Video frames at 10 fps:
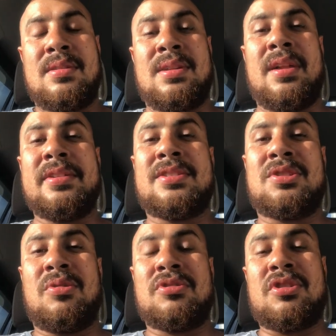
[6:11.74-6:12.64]
Now let's
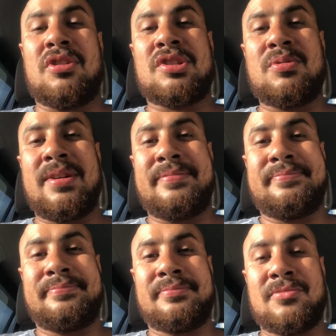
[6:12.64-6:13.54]
talk Joshua
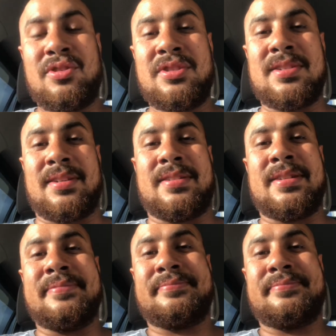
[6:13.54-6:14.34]
Usyk.